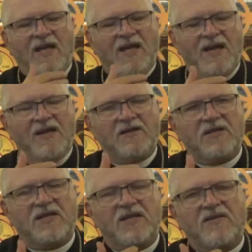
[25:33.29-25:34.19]

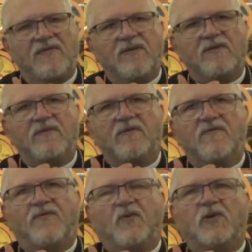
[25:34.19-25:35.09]
And even
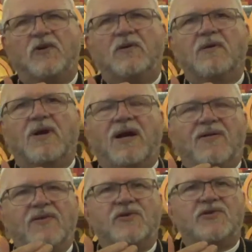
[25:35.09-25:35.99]
for
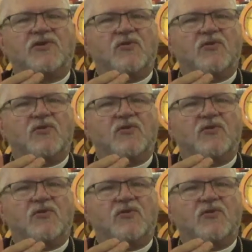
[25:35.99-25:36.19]
others